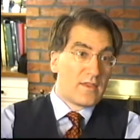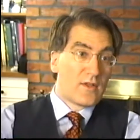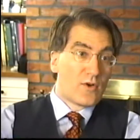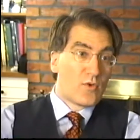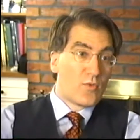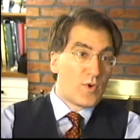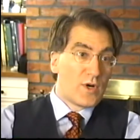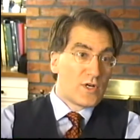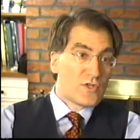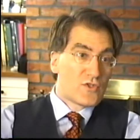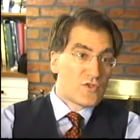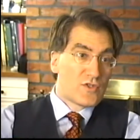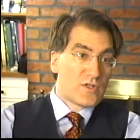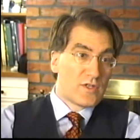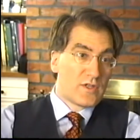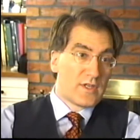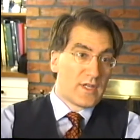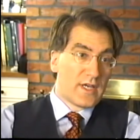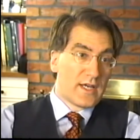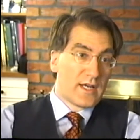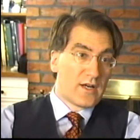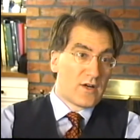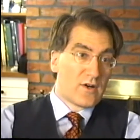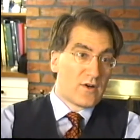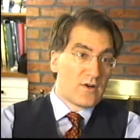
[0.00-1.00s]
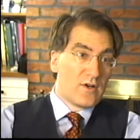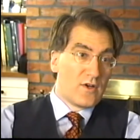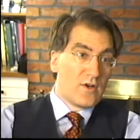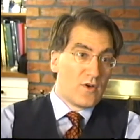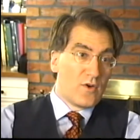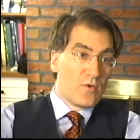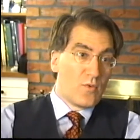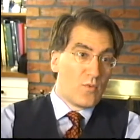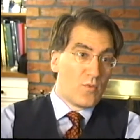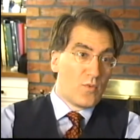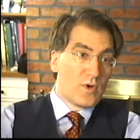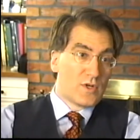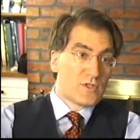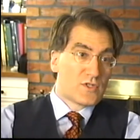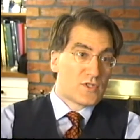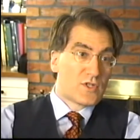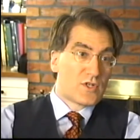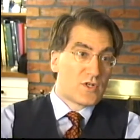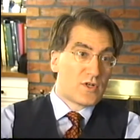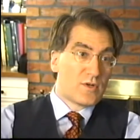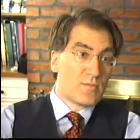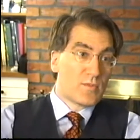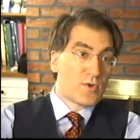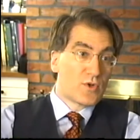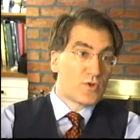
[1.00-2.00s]
The question there was
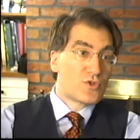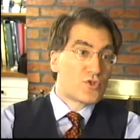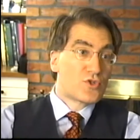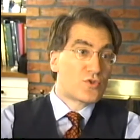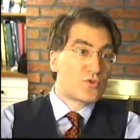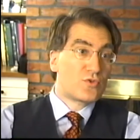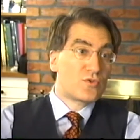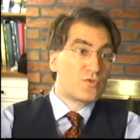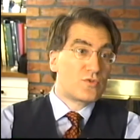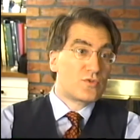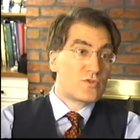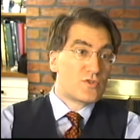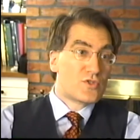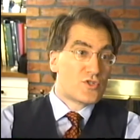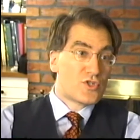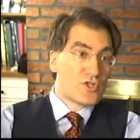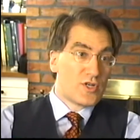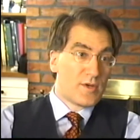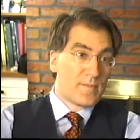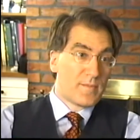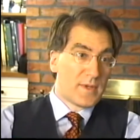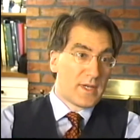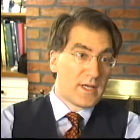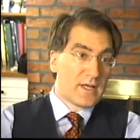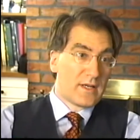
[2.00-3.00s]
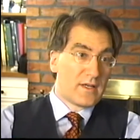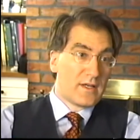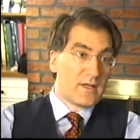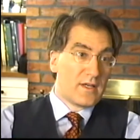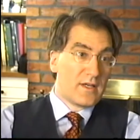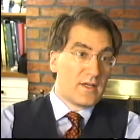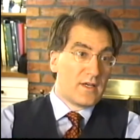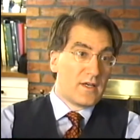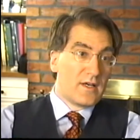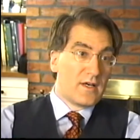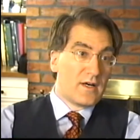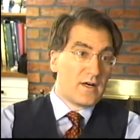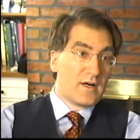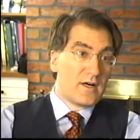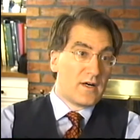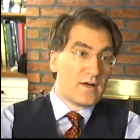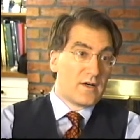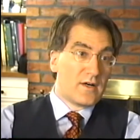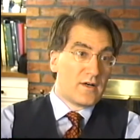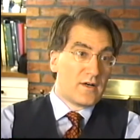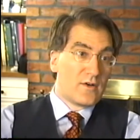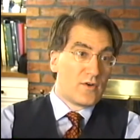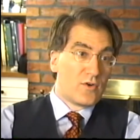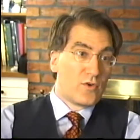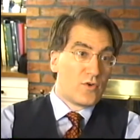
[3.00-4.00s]
commercial shipping.
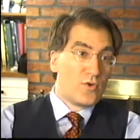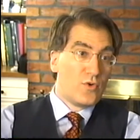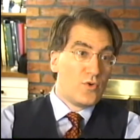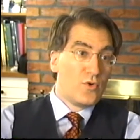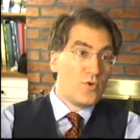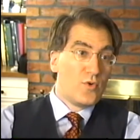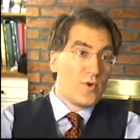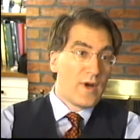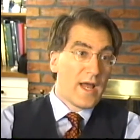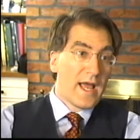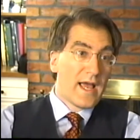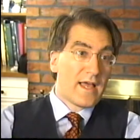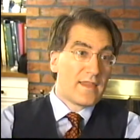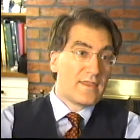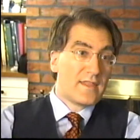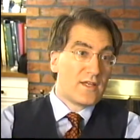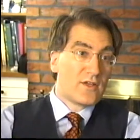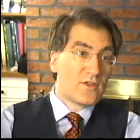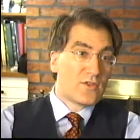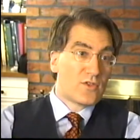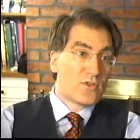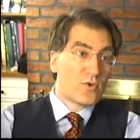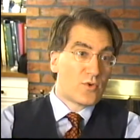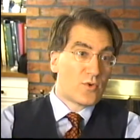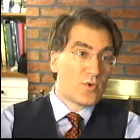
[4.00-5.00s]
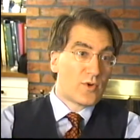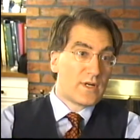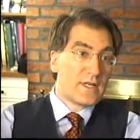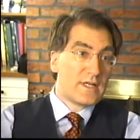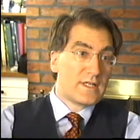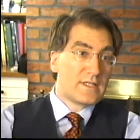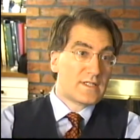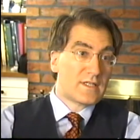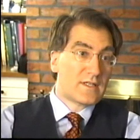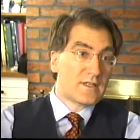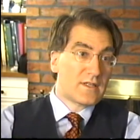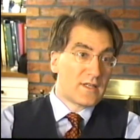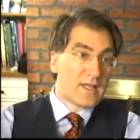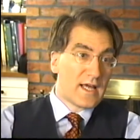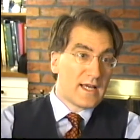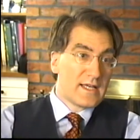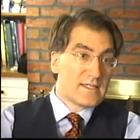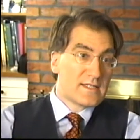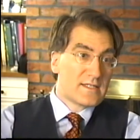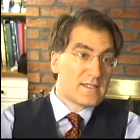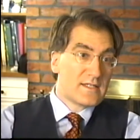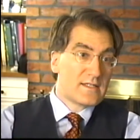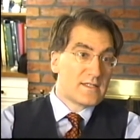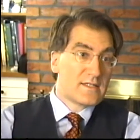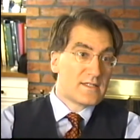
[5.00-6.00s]
Who had the authority to
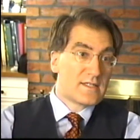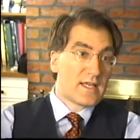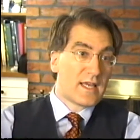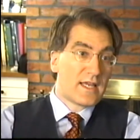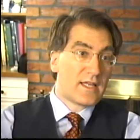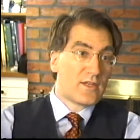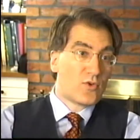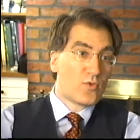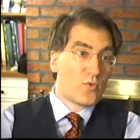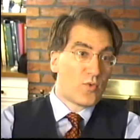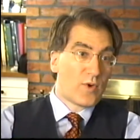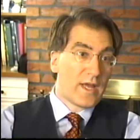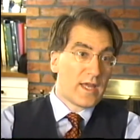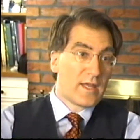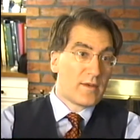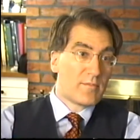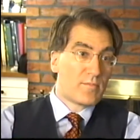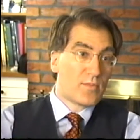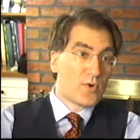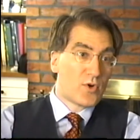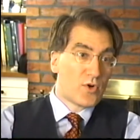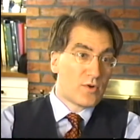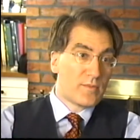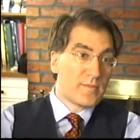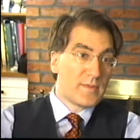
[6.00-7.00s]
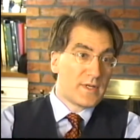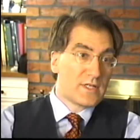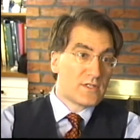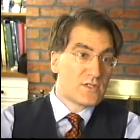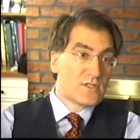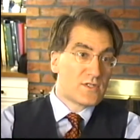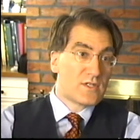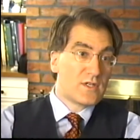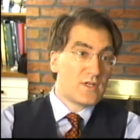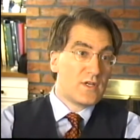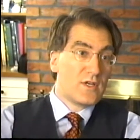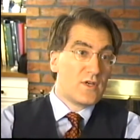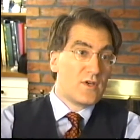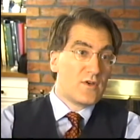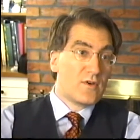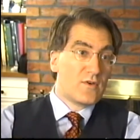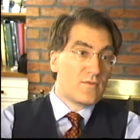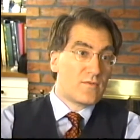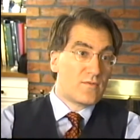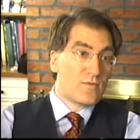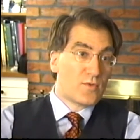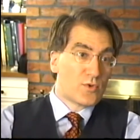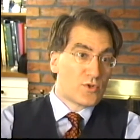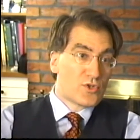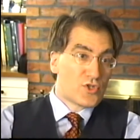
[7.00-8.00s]
license and grant permits
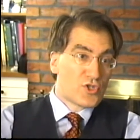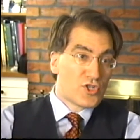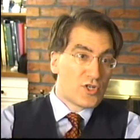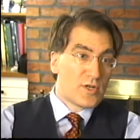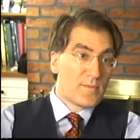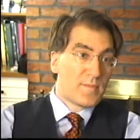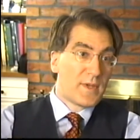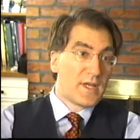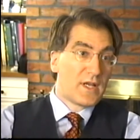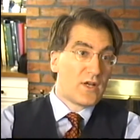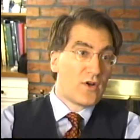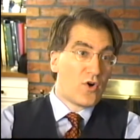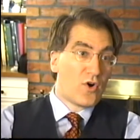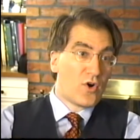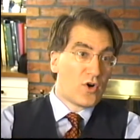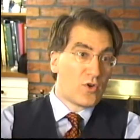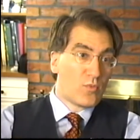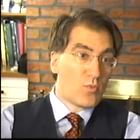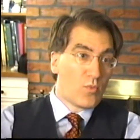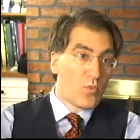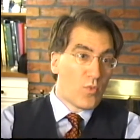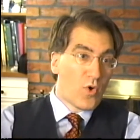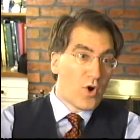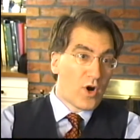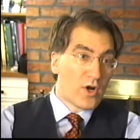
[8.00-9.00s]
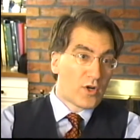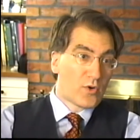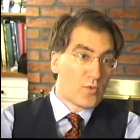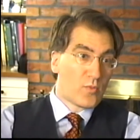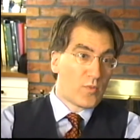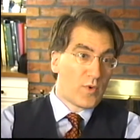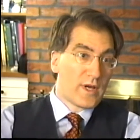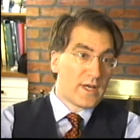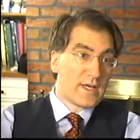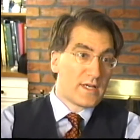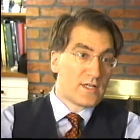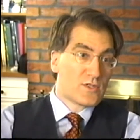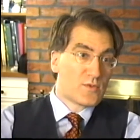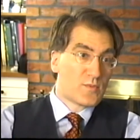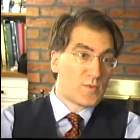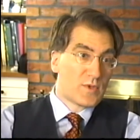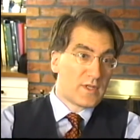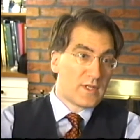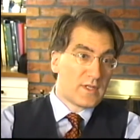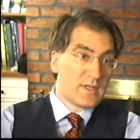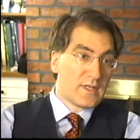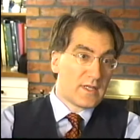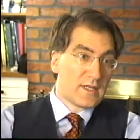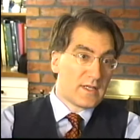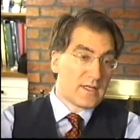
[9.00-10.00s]
for shipping on waterways
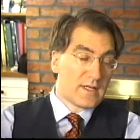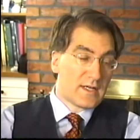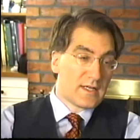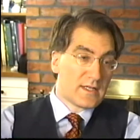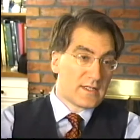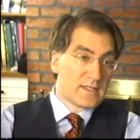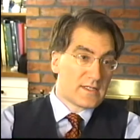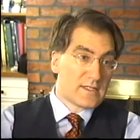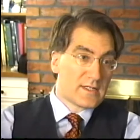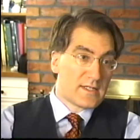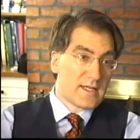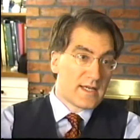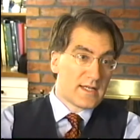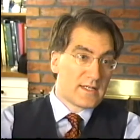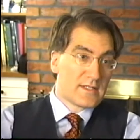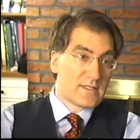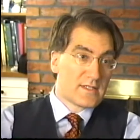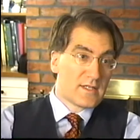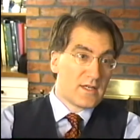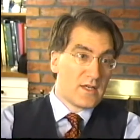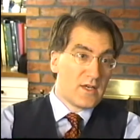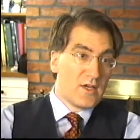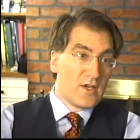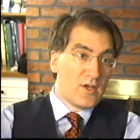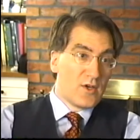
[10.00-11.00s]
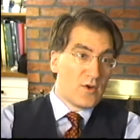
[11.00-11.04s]
within the United States?